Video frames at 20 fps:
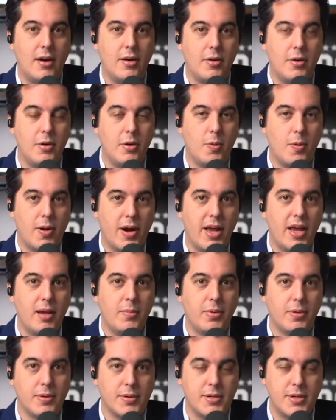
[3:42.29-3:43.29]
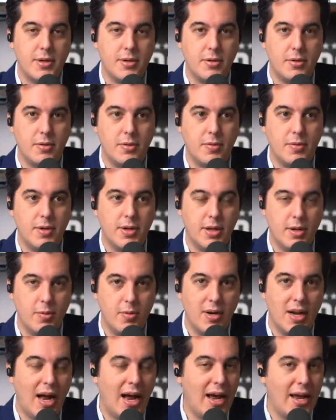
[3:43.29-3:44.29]
who were able to
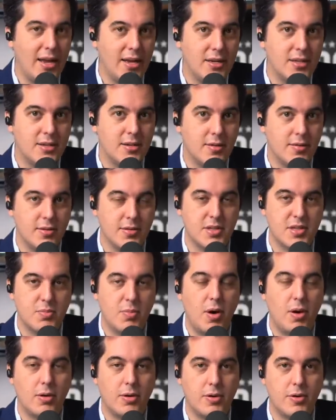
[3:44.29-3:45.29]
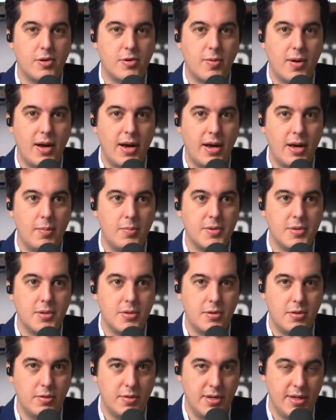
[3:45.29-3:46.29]
unite the smaller tribes
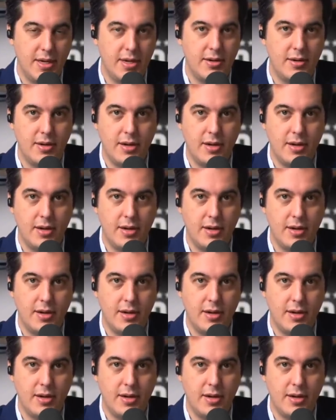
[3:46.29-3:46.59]
who did,